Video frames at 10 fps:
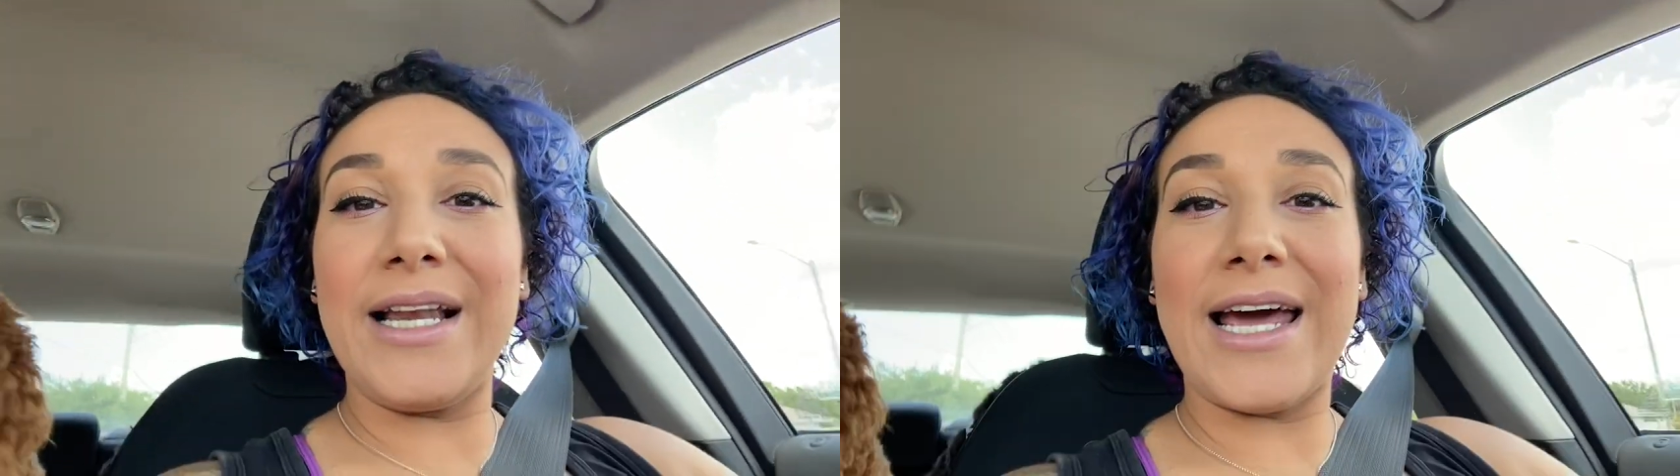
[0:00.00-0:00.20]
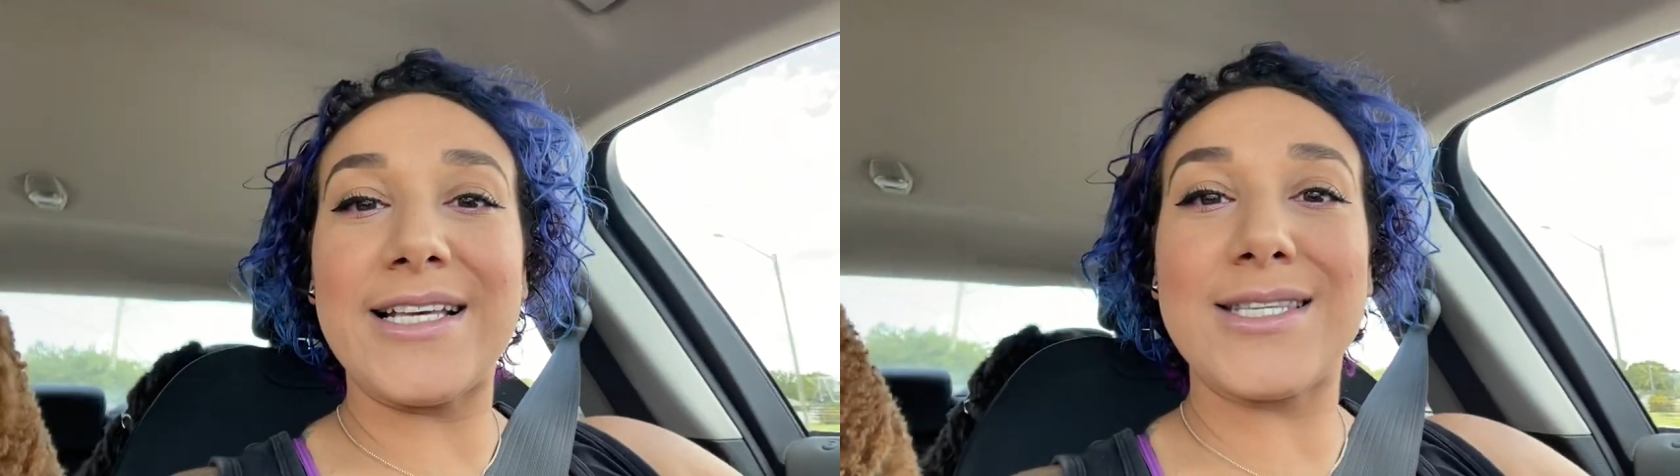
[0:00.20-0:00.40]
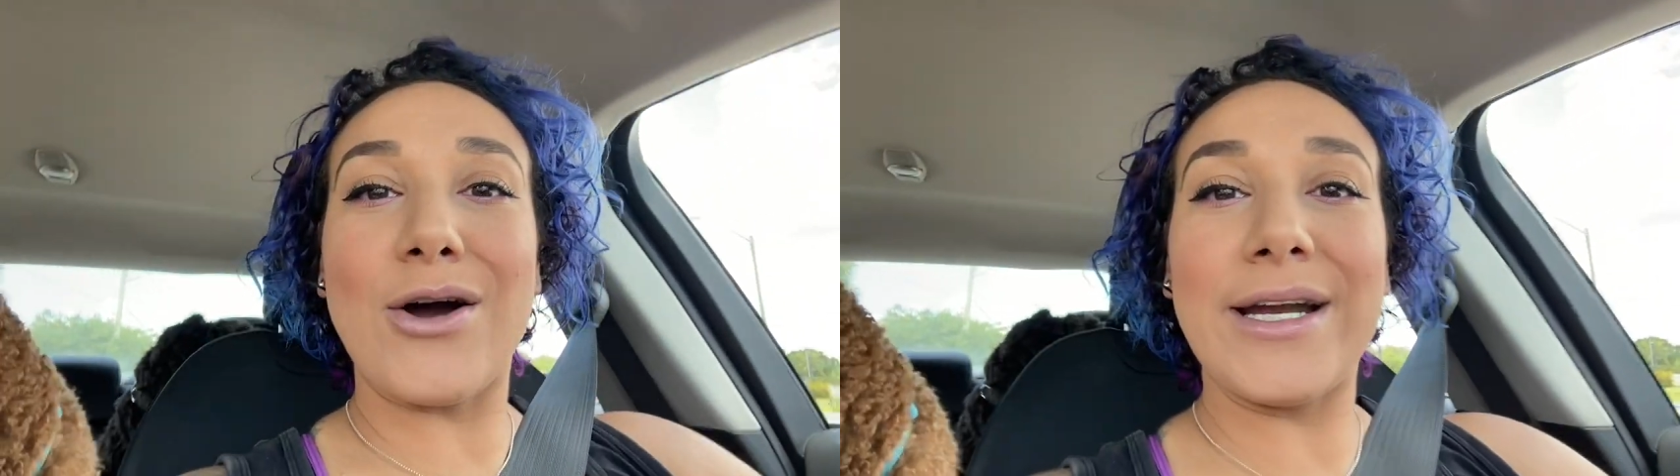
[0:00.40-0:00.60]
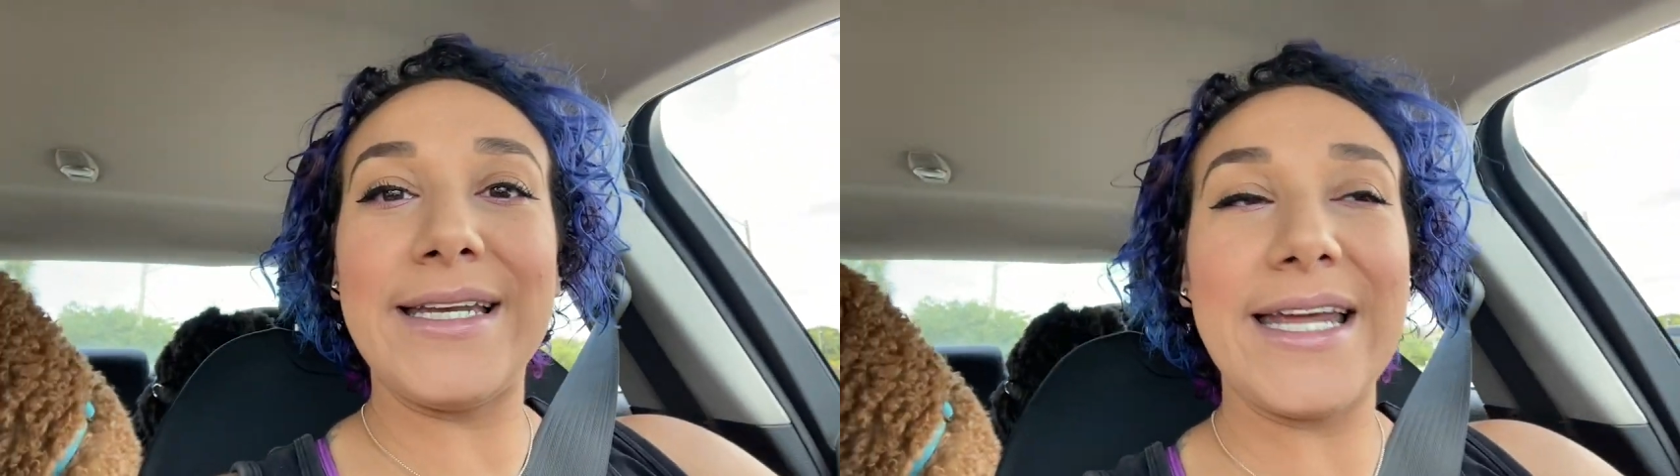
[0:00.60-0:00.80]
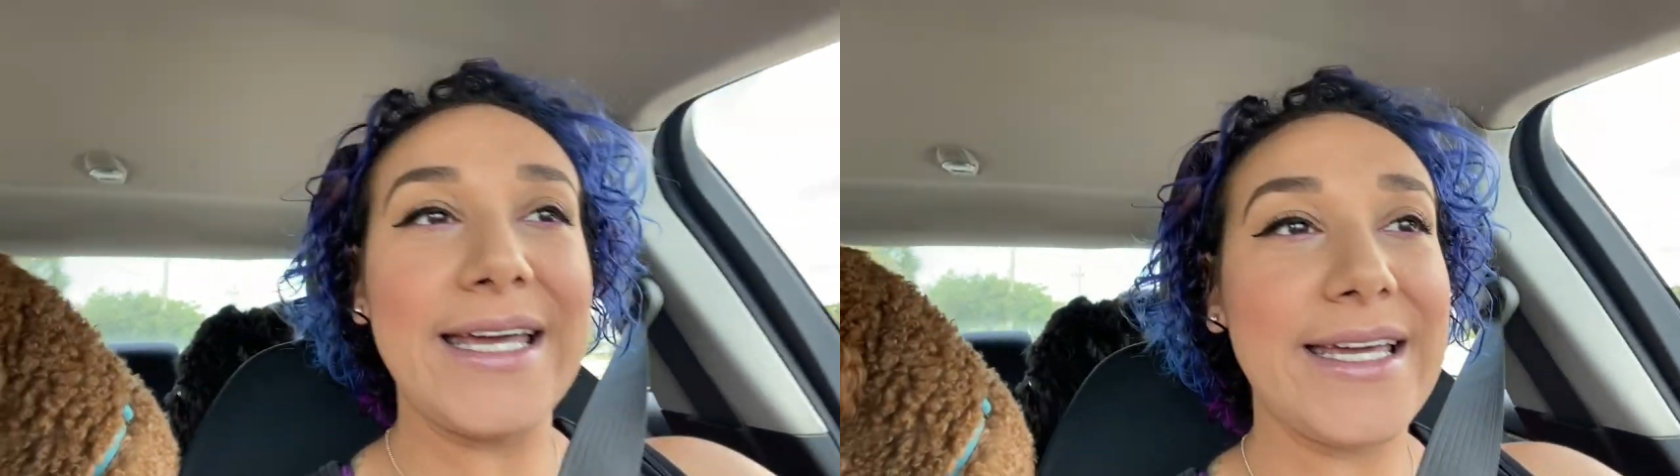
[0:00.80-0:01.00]
like
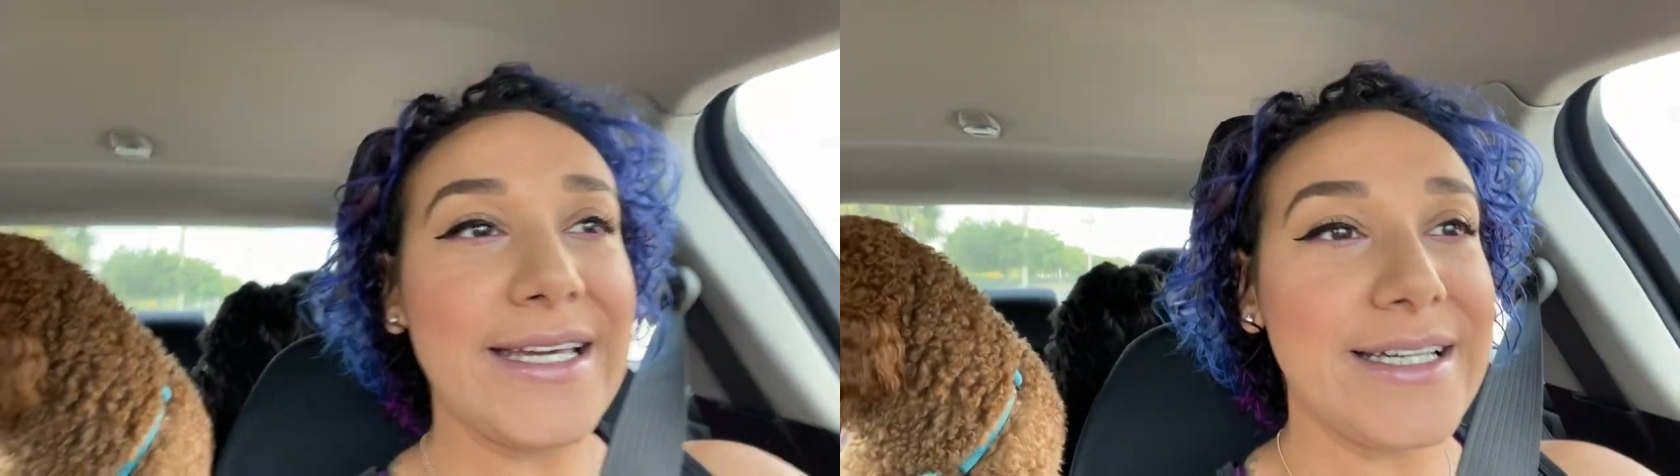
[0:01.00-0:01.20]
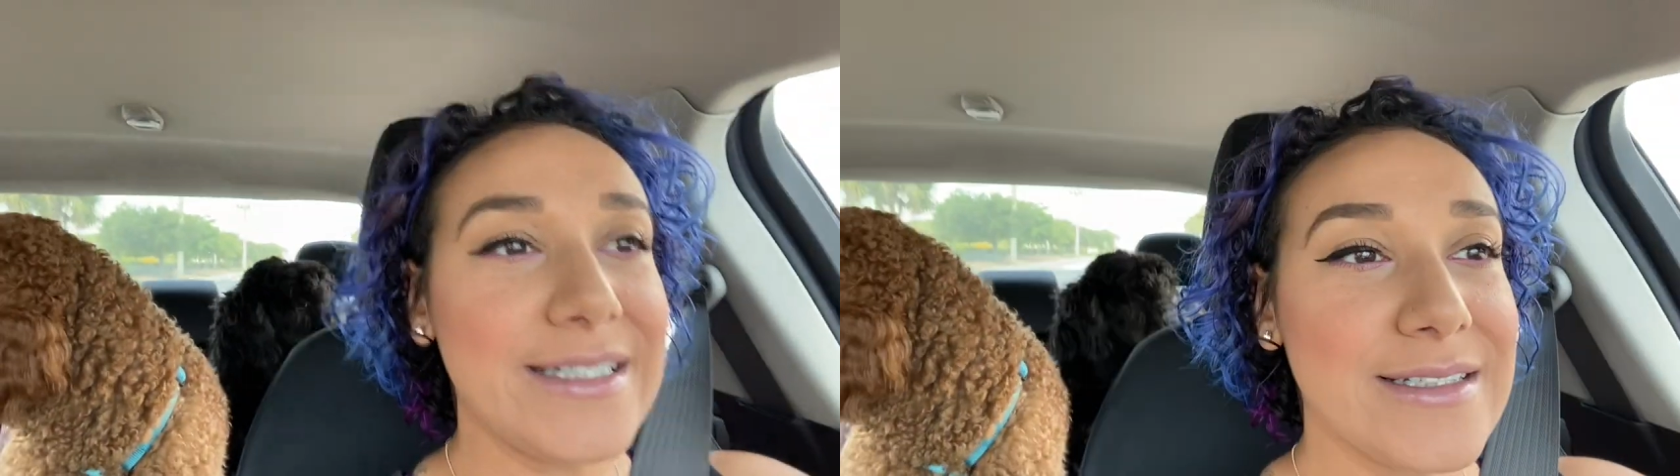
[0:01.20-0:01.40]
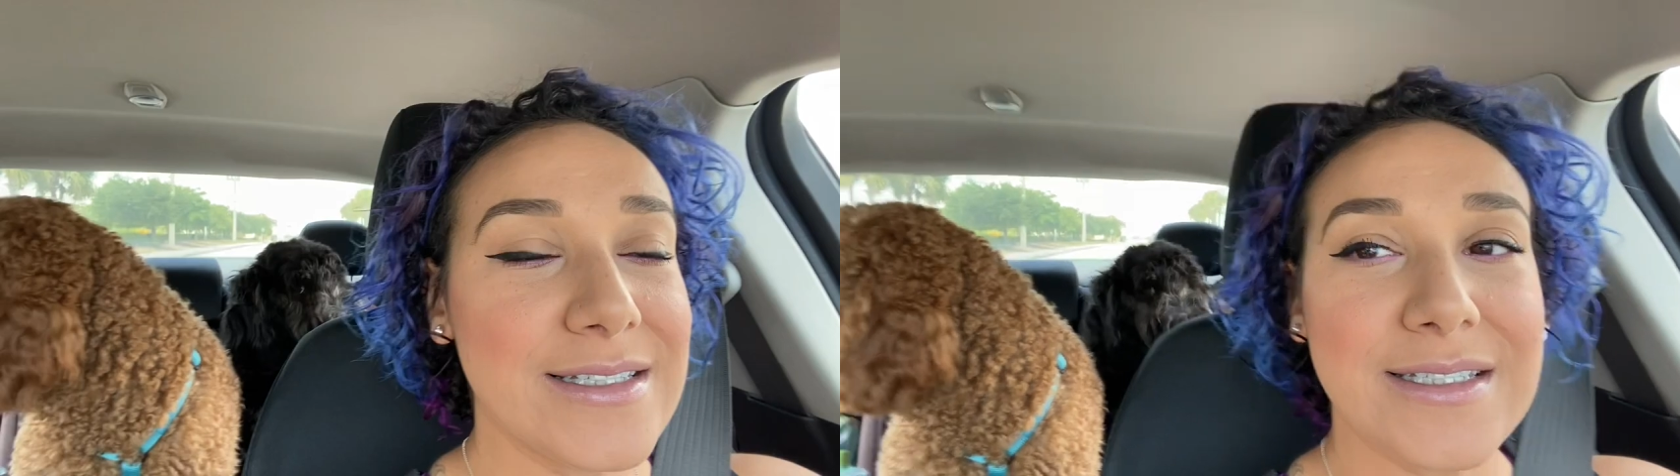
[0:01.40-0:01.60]
sardines.